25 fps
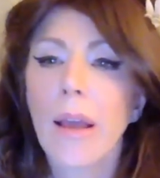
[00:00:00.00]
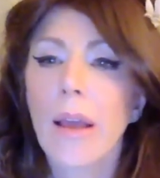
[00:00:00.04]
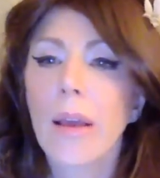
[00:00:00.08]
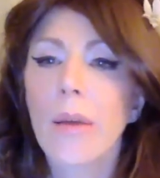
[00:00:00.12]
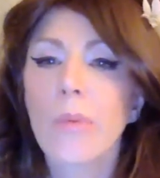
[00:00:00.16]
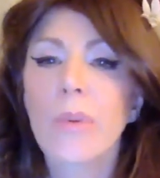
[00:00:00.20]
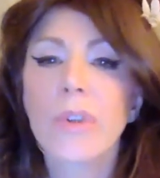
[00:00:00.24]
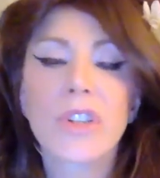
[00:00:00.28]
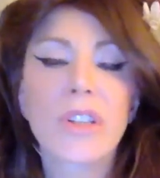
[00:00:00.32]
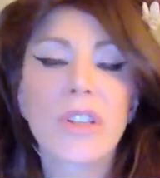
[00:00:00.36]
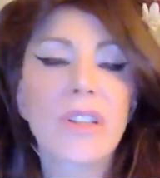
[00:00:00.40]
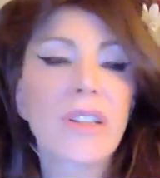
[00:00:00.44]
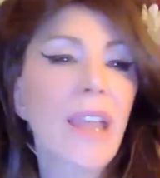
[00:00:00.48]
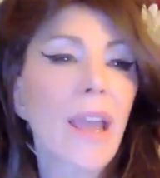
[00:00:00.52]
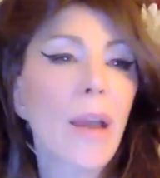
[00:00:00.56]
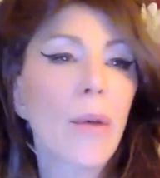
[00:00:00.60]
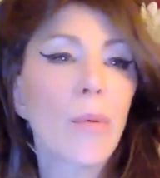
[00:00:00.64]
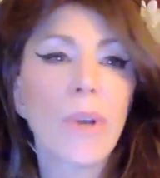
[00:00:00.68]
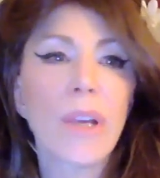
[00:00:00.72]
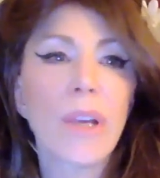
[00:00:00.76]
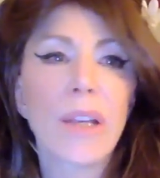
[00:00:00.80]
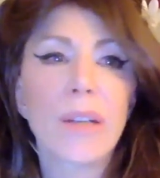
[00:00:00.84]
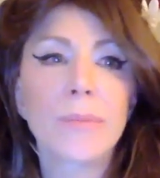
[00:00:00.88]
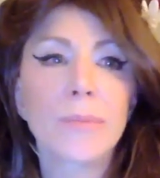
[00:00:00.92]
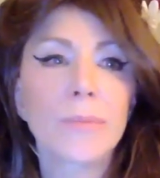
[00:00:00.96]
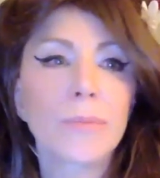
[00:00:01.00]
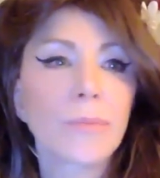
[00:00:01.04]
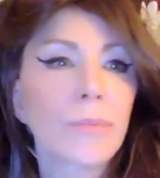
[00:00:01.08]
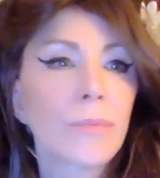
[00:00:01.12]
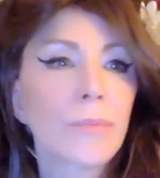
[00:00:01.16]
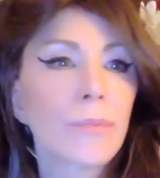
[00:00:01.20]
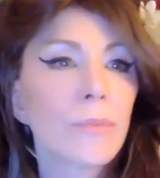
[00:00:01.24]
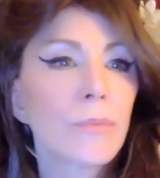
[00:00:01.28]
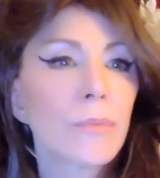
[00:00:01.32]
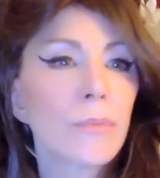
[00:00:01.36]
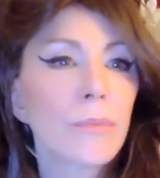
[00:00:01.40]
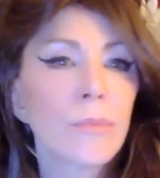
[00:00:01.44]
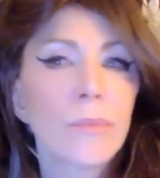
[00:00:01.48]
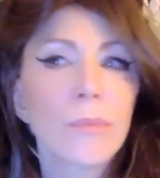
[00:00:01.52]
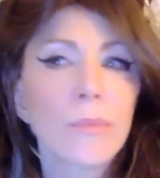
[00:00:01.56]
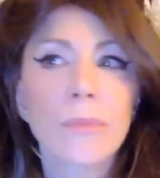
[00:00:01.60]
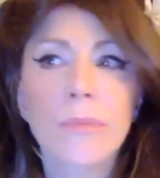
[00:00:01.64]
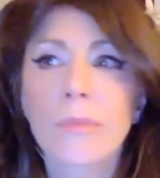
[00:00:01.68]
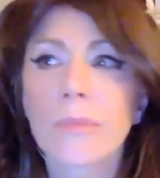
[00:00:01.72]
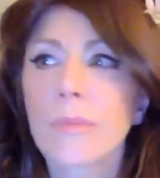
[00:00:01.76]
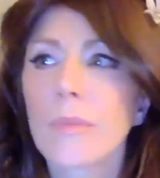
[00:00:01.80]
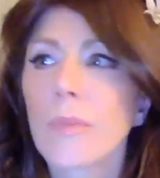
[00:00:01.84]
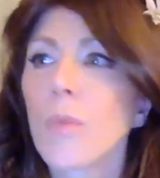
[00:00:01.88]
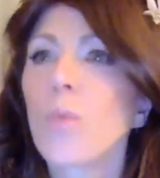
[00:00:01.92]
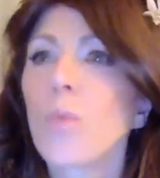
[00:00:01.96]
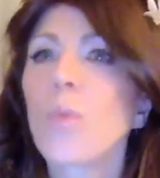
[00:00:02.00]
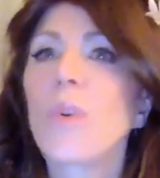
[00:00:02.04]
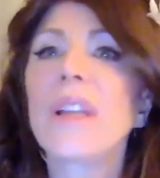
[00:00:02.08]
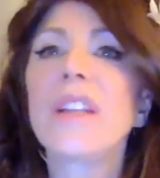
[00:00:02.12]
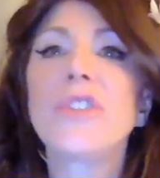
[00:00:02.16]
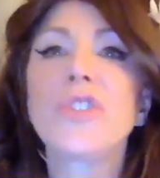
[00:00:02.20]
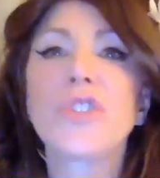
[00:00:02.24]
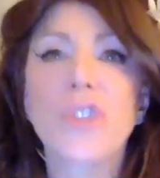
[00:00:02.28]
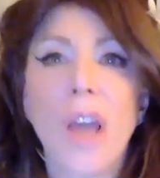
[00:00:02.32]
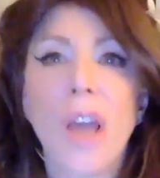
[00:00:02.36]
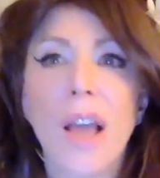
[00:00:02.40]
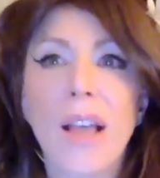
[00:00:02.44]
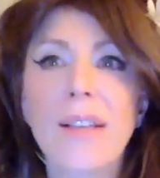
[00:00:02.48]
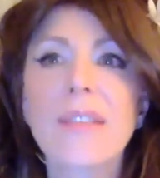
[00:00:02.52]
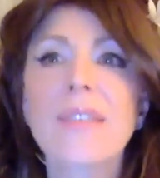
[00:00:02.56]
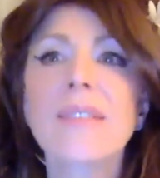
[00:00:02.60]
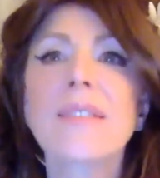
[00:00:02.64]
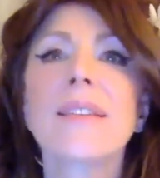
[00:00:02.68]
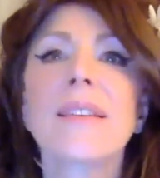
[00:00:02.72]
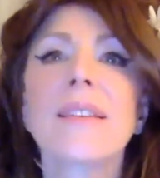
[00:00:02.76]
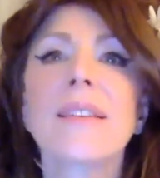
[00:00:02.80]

We just can't win. We just